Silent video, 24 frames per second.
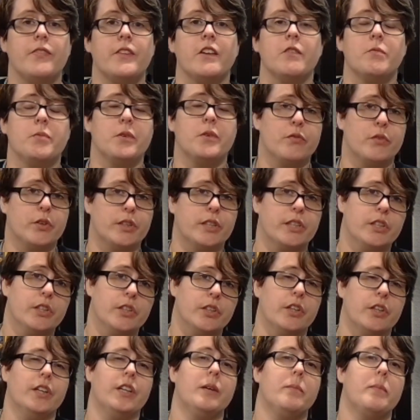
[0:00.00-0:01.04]
they've been really
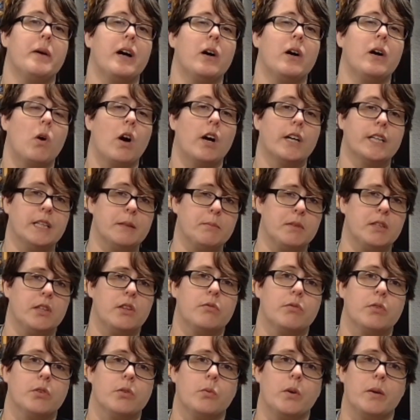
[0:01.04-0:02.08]
good about walking me
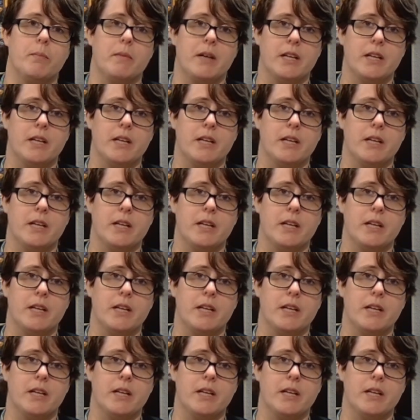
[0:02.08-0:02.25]
through what